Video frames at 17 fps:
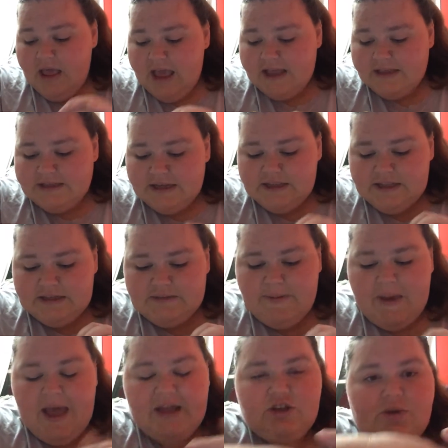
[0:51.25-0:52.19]
That's like this
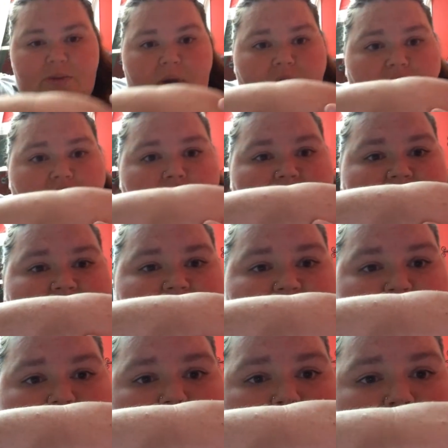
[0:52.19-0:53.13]
patch on my arm. I have
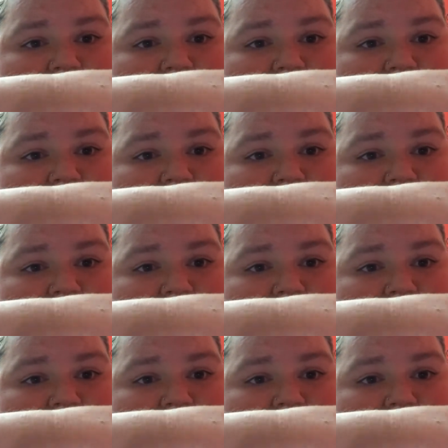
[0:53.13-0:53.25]
no